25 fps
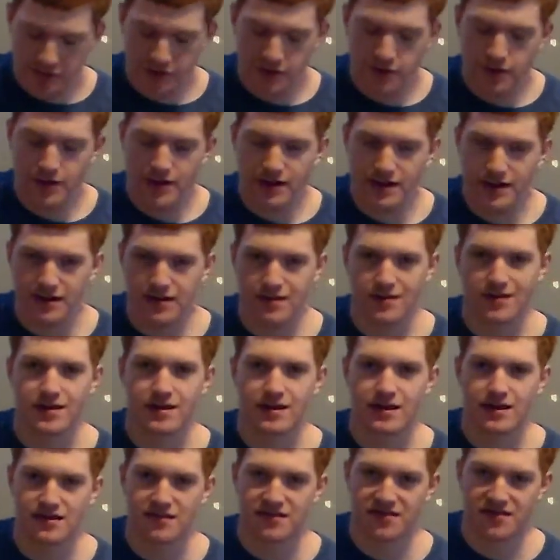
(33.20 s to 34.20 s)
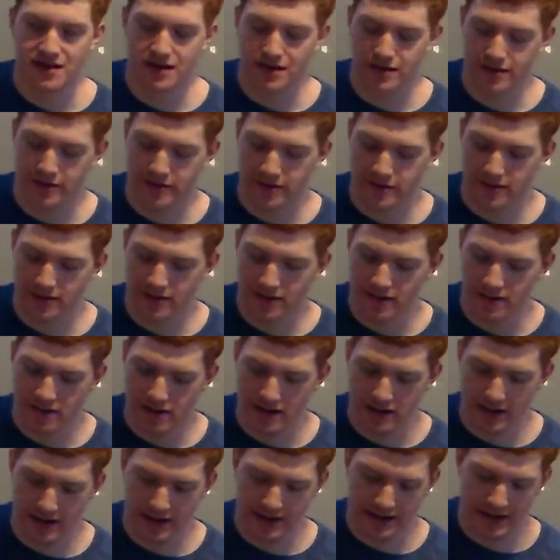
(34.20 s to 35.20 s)
the tuning is an E standard.
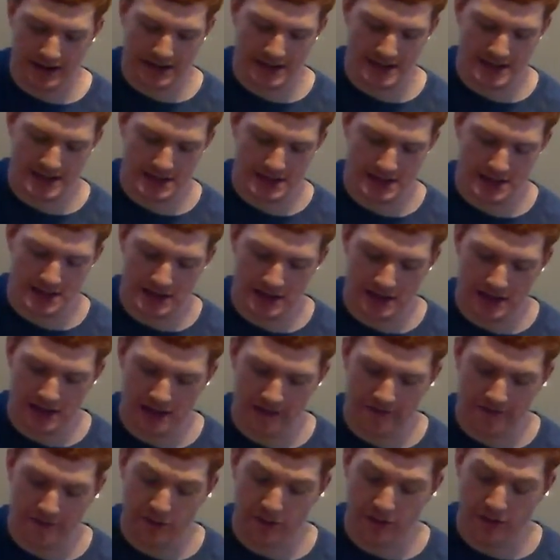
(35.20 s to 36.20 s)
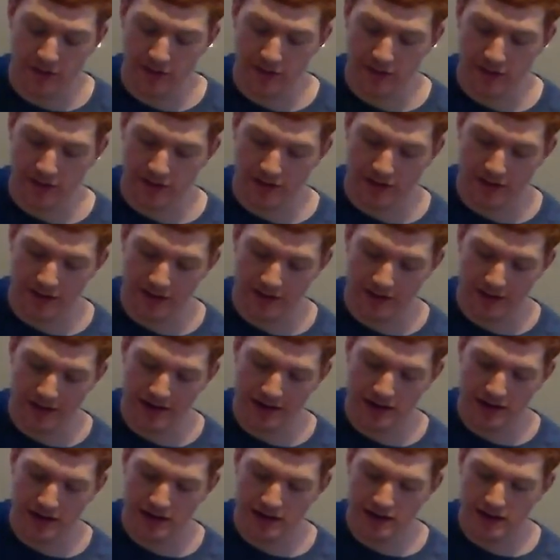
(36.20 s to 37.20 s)
It's for the
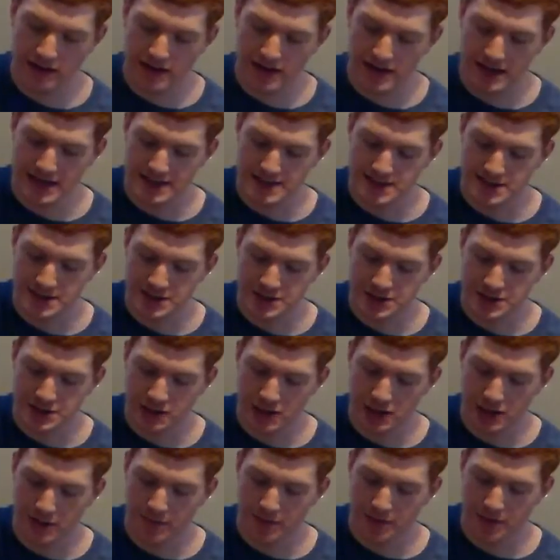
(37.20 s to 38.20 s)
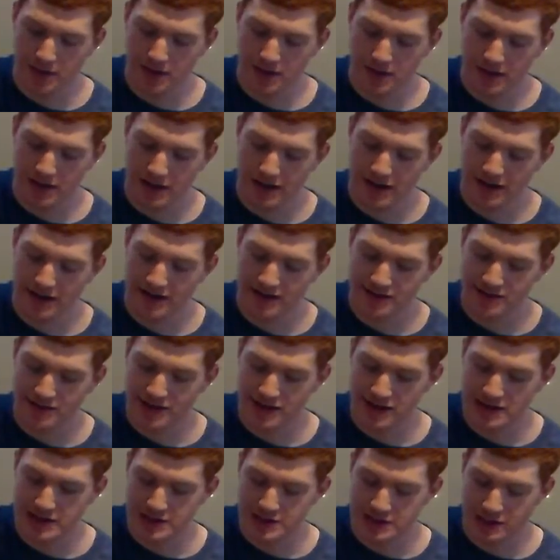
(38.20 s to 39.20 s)
E, it's D sharp, A, it's
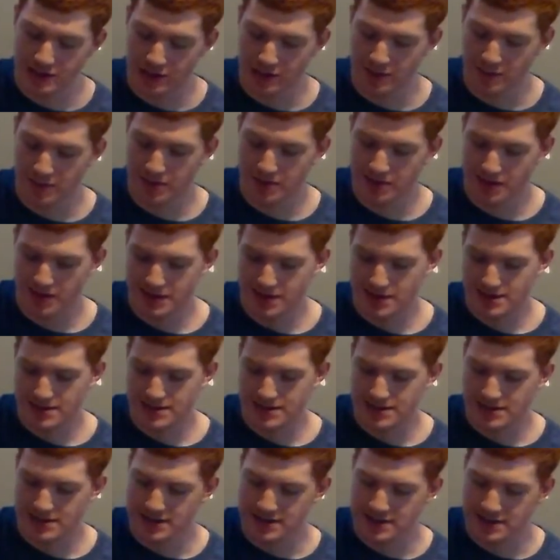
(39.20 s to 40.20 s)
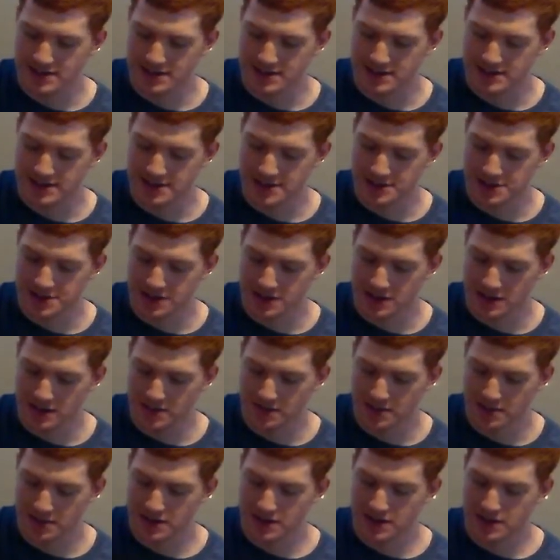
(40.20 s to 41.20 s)
A sharp, D, it's D
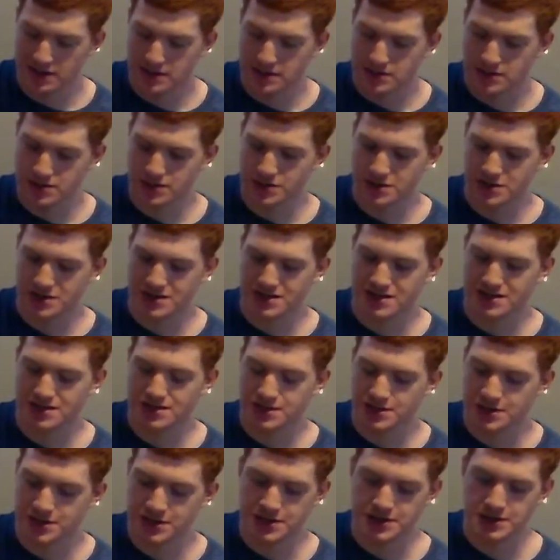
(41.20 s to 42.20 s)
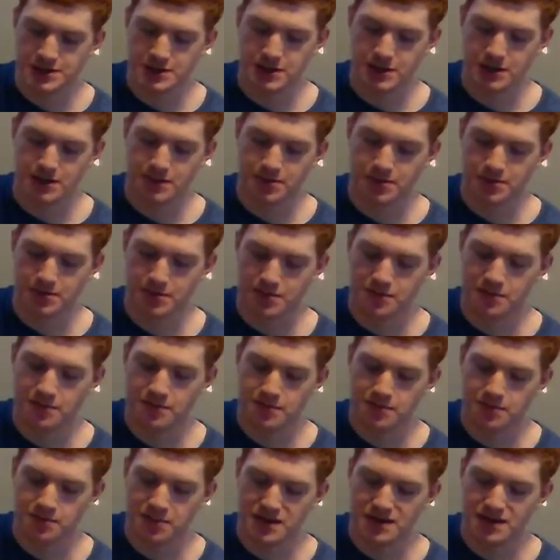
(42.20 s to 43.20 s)
sharp, G, it's G sharp,
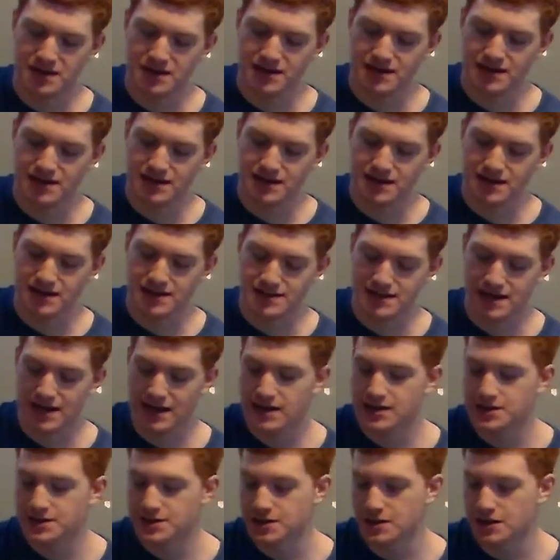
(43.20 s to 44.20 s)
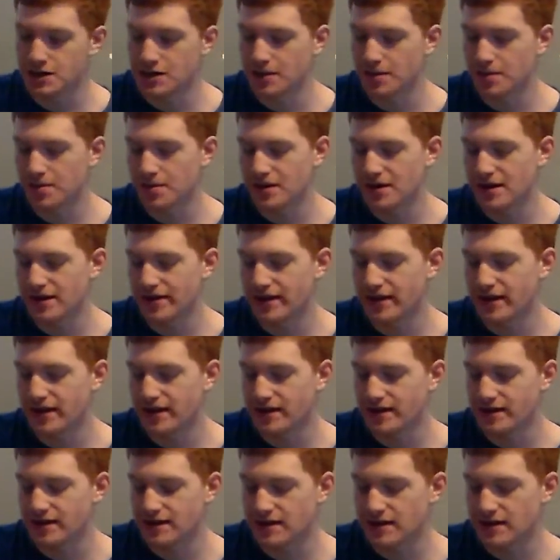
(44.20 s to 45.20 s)
B is A sharp, and
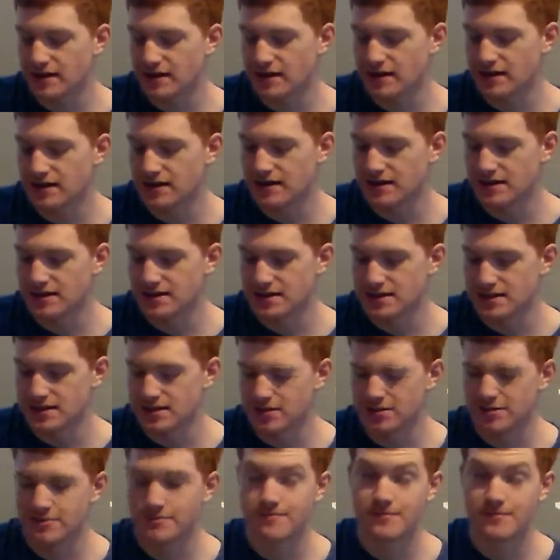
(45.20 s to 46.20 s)
then E is